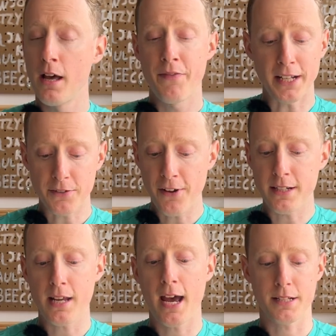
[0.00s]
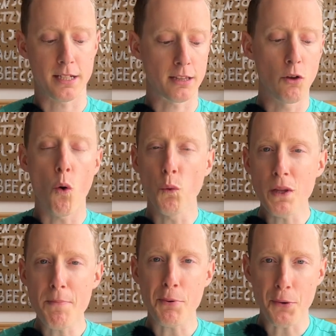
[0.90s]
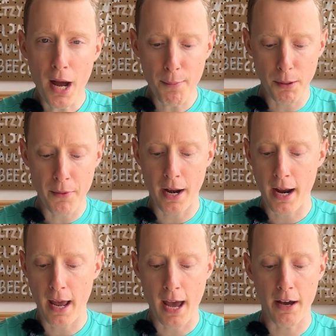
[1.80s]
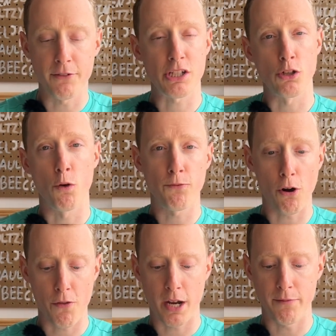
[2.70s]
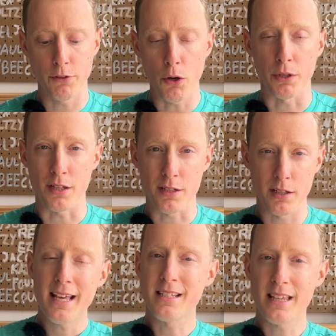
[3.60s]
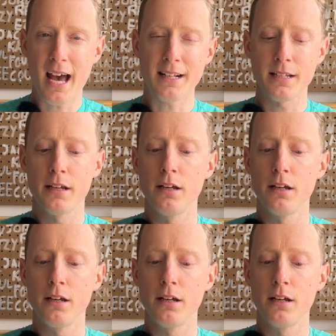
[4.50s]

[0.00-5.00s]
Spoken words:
That's fantastic. The only problem that I have so far that I've noticed is that